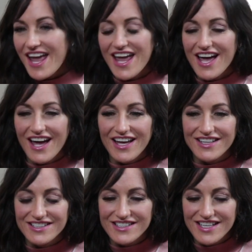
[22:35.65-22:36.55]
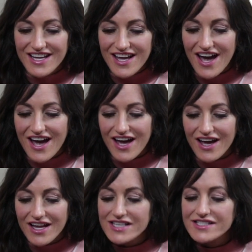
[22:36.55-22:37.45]
and
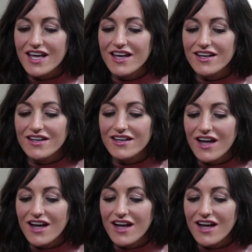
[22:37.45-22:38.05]
he said,